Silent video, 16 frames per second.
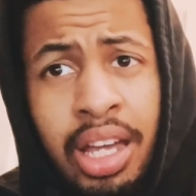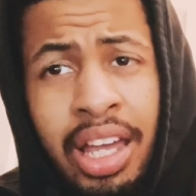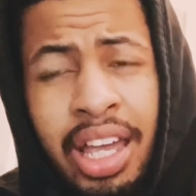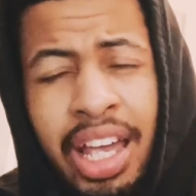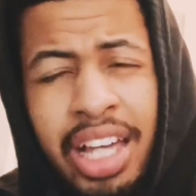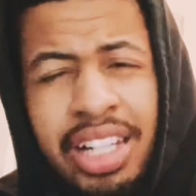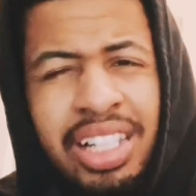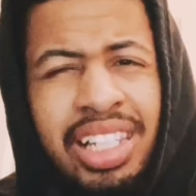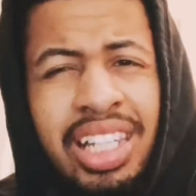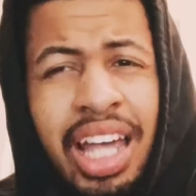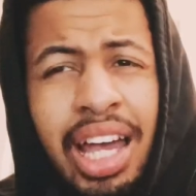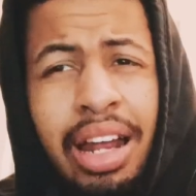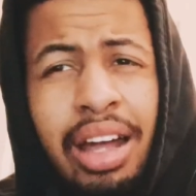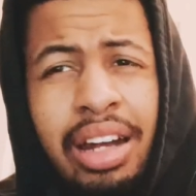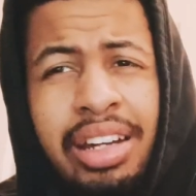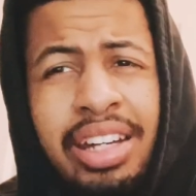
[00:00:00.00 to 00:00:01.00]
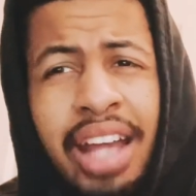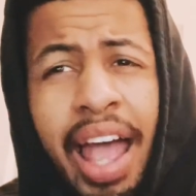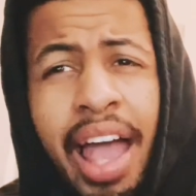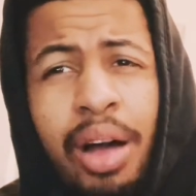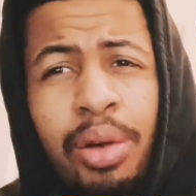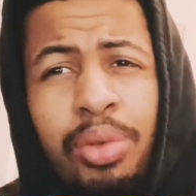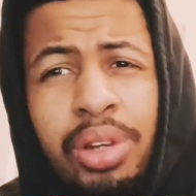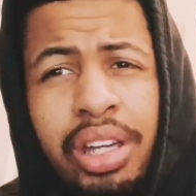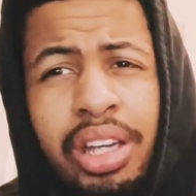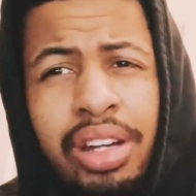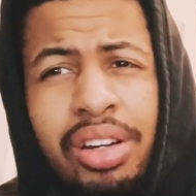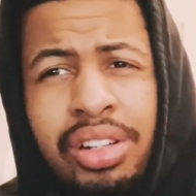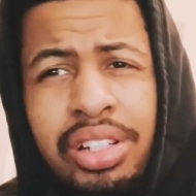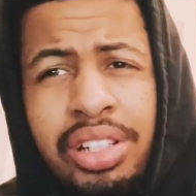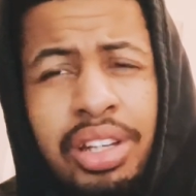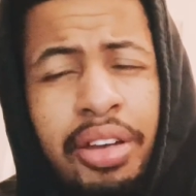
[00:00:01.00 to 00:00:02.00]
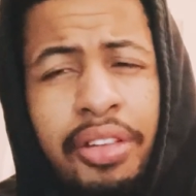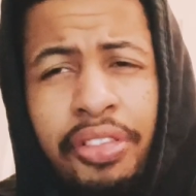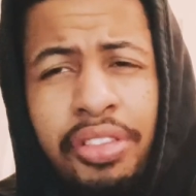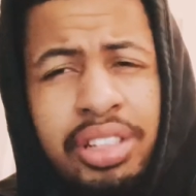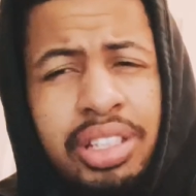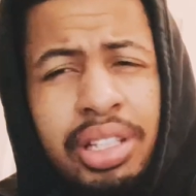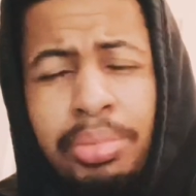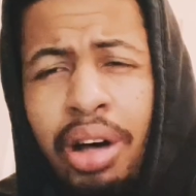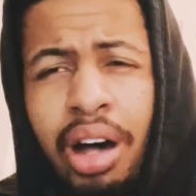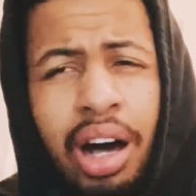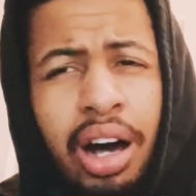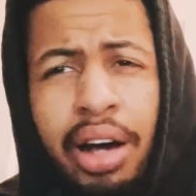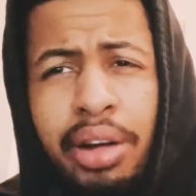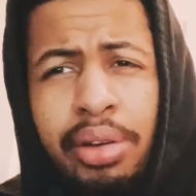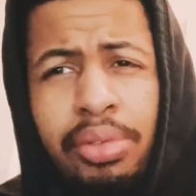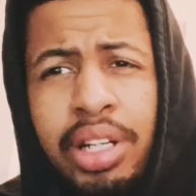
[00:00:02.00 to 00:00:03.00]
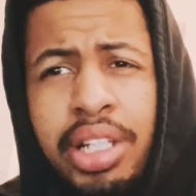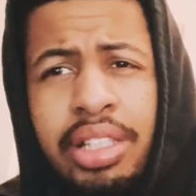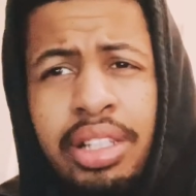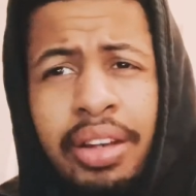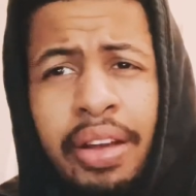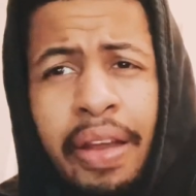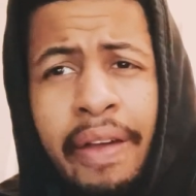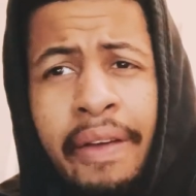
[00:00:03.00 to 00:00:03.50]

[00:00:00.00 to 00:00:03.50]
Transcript: It's just he had a down year this year for some odd reason.